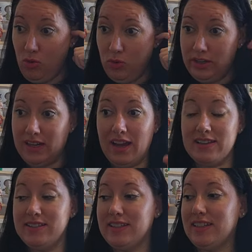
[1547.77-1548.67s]

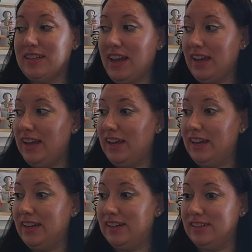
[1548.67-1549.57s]
organizing
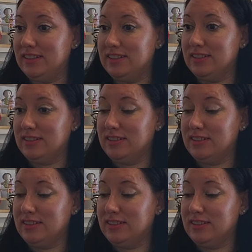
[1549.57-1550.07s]
and